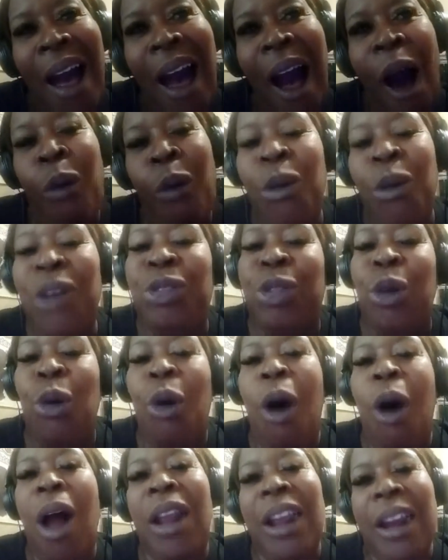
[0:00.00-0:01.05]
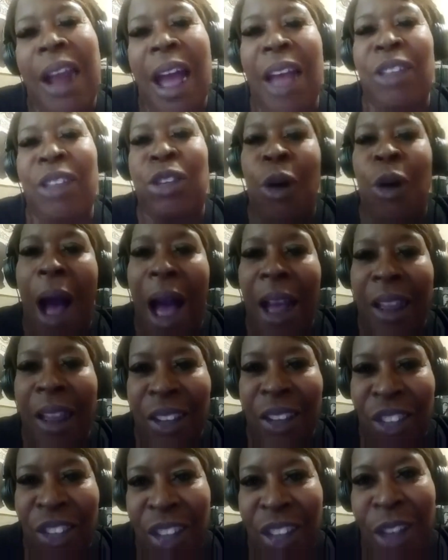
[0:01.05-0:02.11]
I went through all of that so I
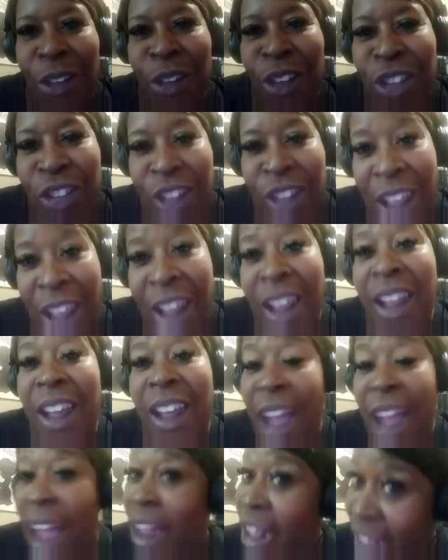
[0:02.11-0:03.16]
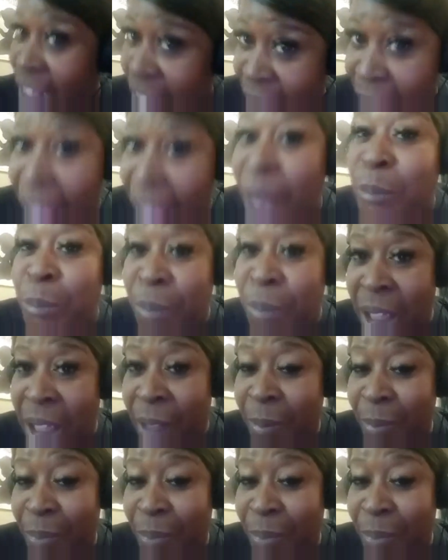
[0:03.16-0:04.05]
could still stand, and he kept me